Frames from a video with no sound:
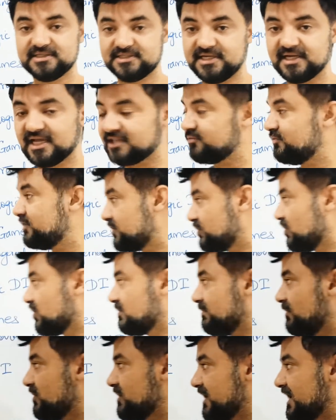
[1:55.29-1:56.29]
Together we'll talk
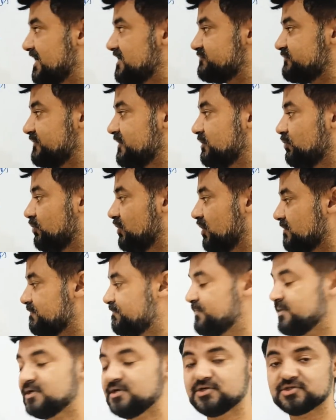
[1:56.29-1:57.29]
about as we go
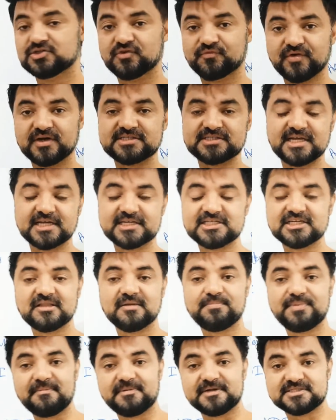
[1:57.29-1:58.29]
along. So first section
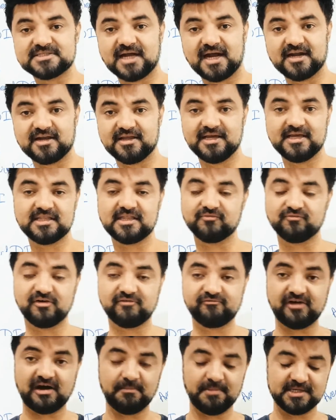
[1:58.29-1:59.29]
of the paper start is a
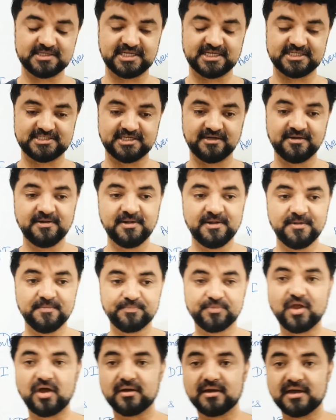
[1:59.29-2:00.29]
verbal section.
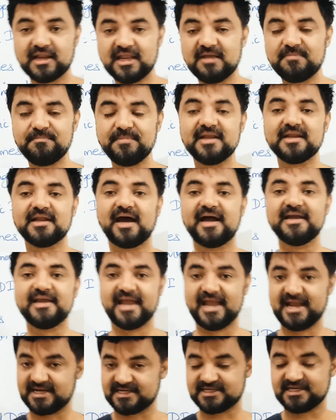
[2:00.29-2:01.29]
Now Garib mean I
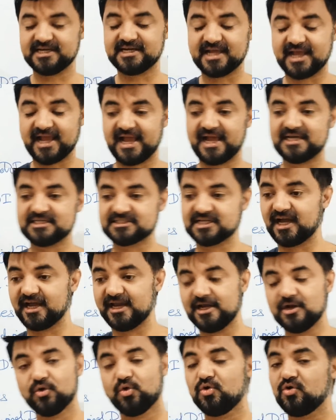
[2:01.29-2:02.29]
acted as
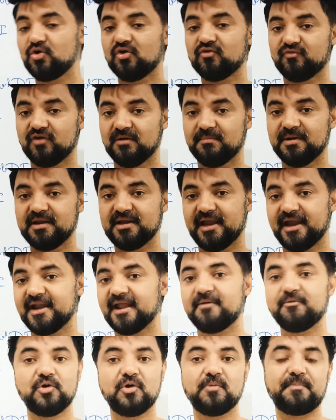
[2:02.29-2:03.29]
I don't know verbal and
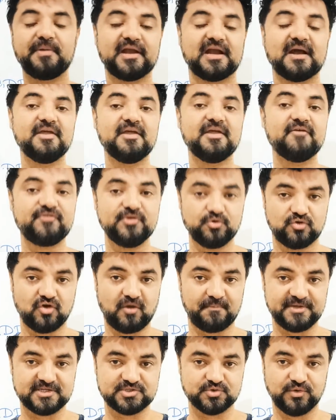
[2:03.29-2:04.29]
I want to the few
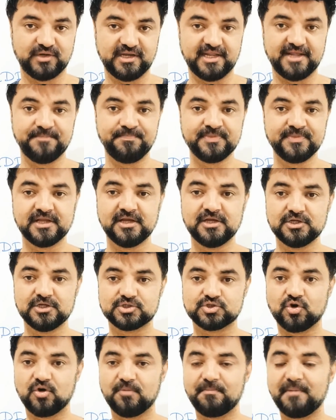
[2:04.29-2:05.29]
topics only.
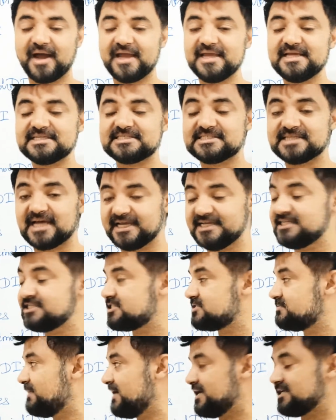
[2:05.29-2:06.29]
So my
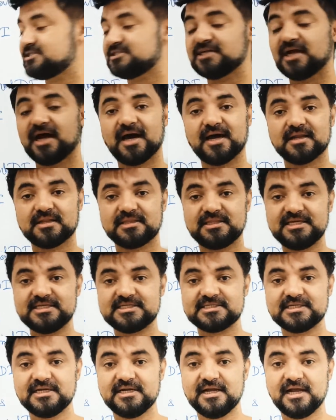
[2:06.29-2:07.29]
science based
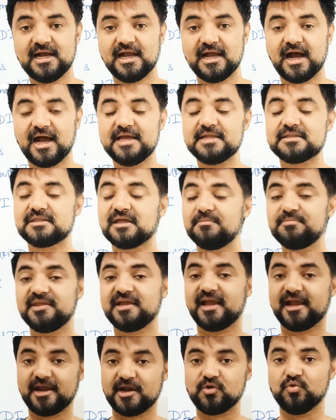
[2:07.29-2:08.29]
RCs is
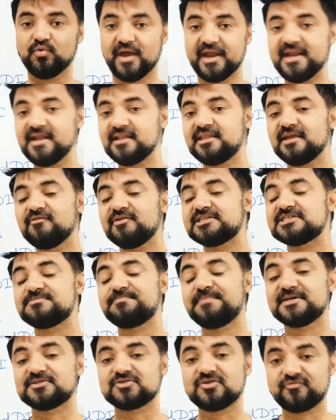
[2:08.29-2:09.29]
something I can do. Anything which is
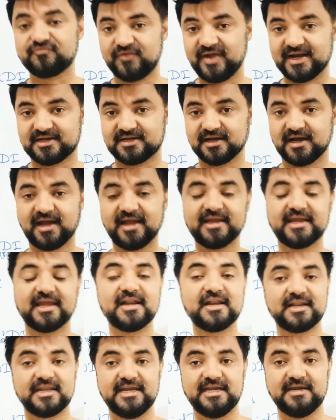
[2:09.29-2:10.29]
based on fact I
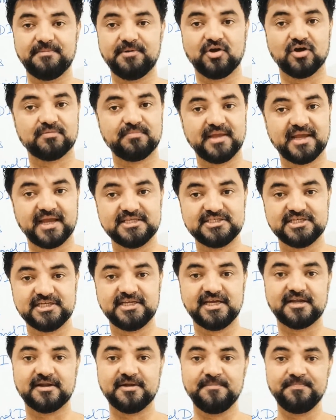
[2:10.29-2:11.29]
can read, because being an
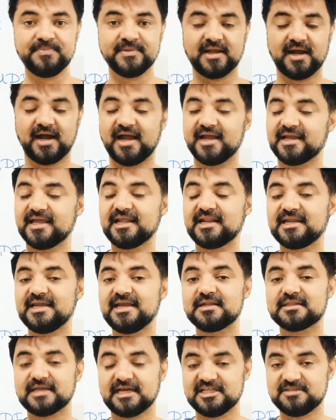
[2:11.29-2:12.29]
engineer I can
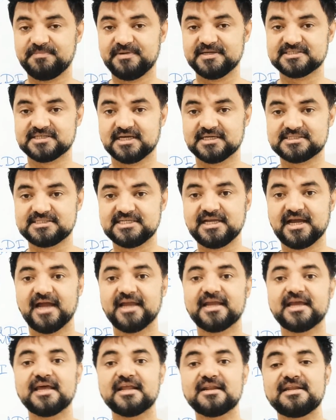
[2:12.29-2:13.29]
read science based RC,
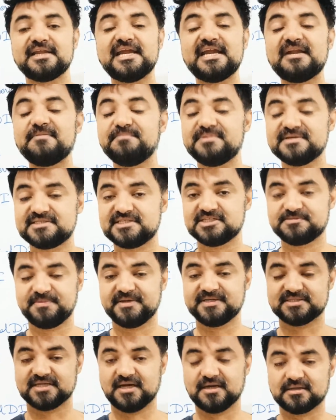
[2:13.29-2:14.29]
I can read business
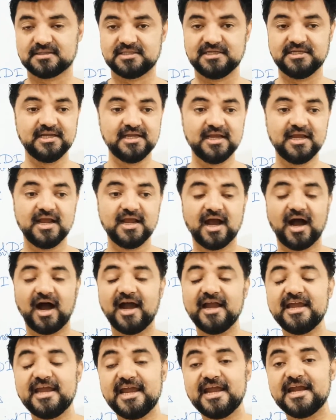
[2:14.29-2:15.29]
based RC.
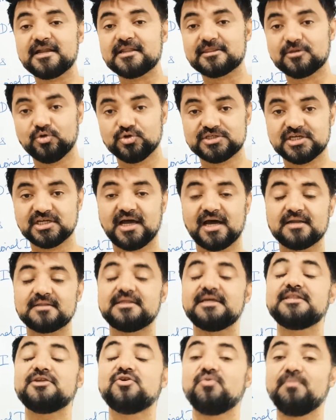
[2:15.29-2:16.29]
I hate social
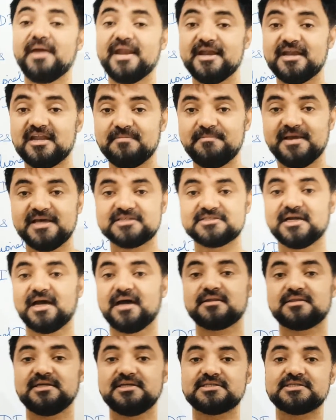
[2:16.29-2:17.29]
RCs, humanity based
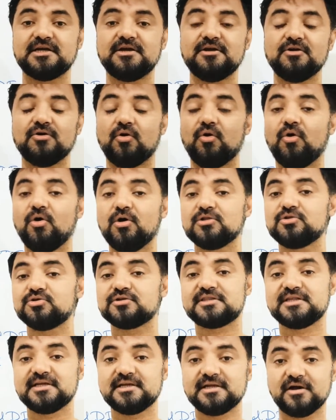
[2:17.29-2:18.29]
RCs, all
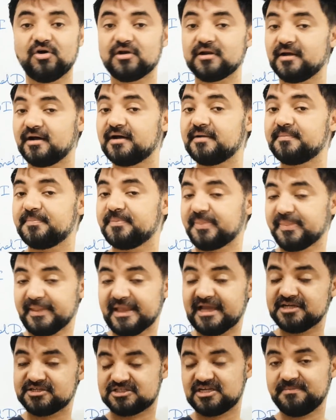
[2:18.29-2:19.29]
those things, or
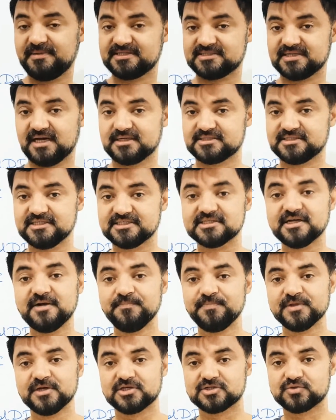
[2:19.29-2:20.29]
history based RCs.
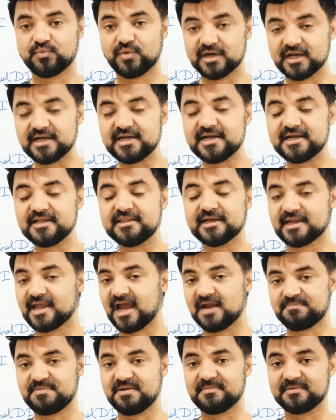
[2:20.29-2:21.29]
So what I did in the
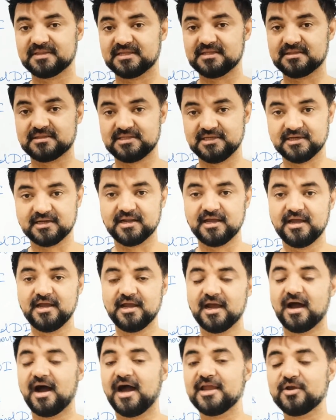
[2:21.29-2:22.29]
CAT paper this year,
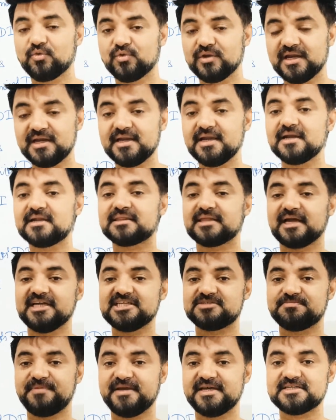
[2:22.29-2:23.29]
I only did
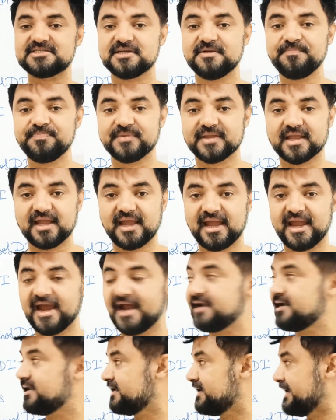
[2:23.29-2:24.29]
science based
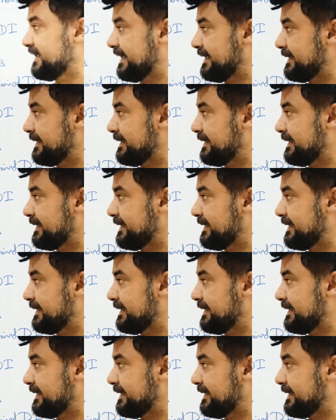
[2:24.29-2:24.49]
and